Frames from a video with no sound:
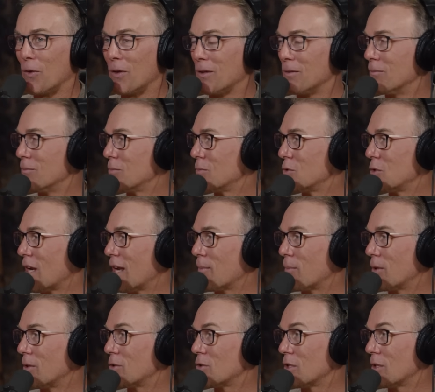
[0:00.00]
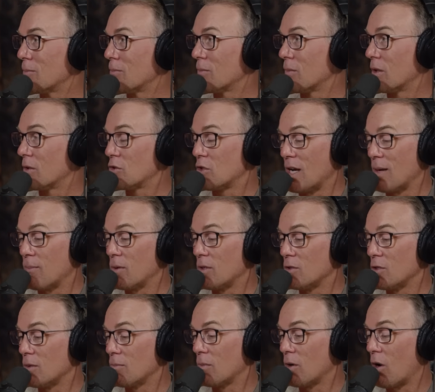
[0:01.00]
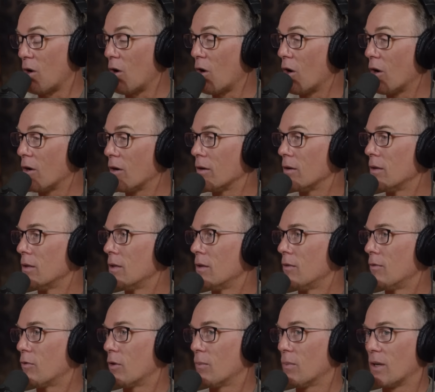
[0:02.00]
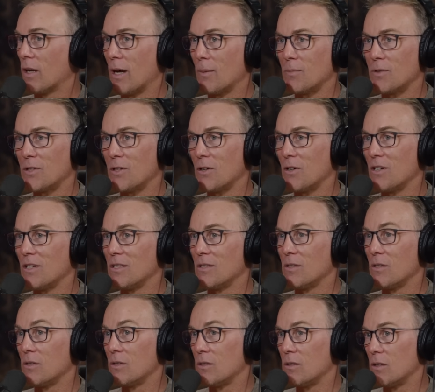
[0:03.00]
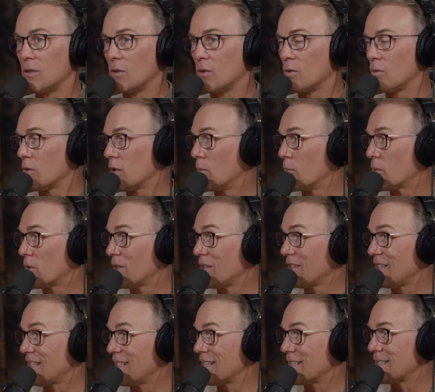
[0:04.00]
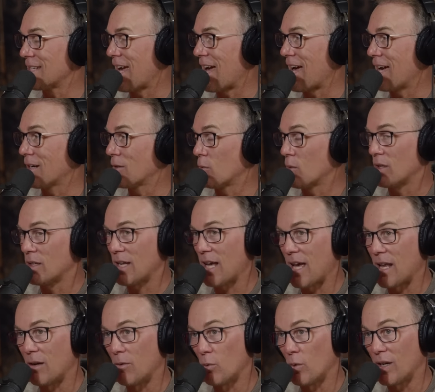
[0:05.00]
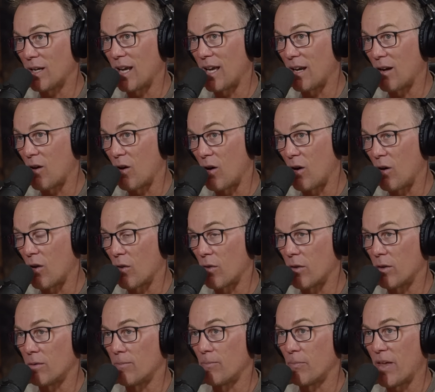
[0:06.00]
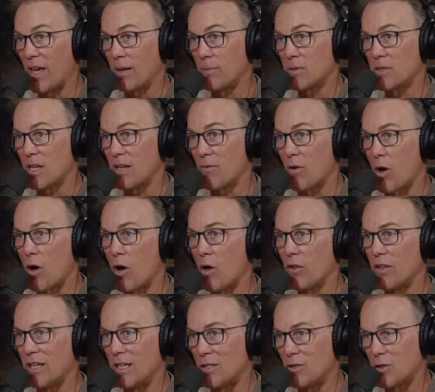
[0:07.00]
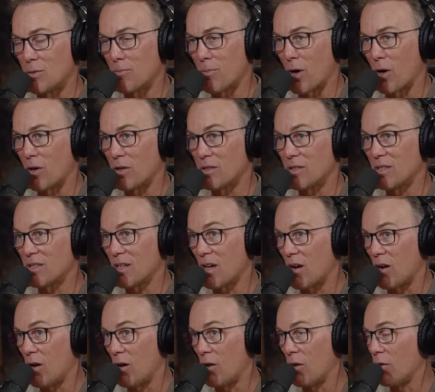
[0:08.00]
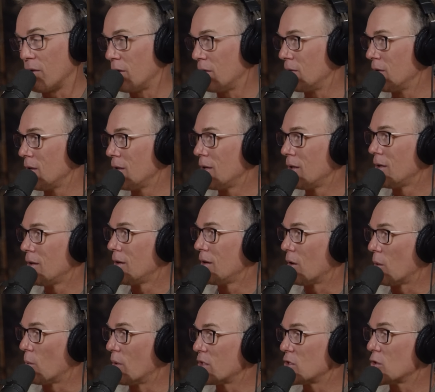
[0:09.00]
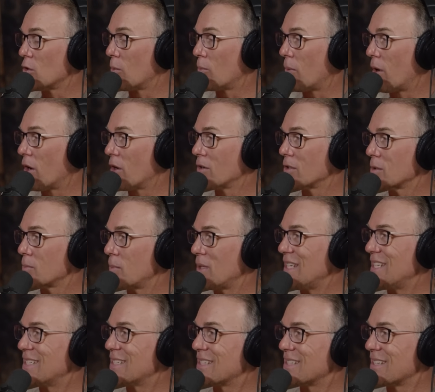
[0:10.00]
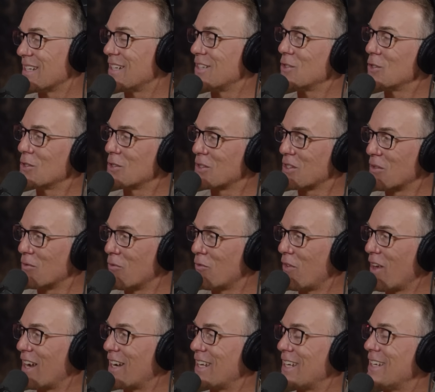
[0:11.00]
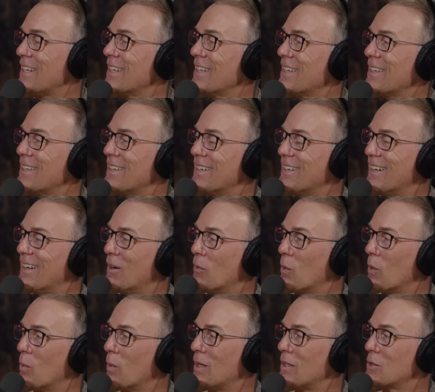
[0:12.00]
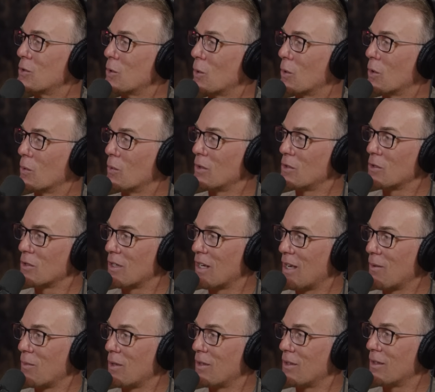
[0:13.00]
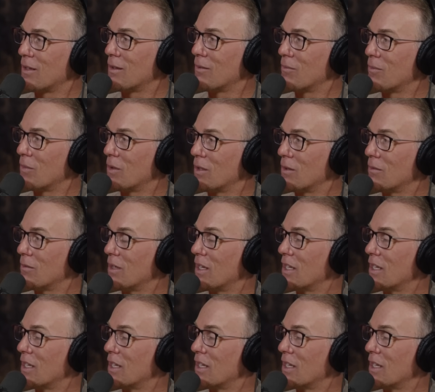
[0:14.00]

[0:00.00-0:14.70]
the championship car from the Cup Series is still completely intact. Rick had him save all the engine parts. It's got all the original parts, pieces, engines, confetti. We restored. Richard gave me the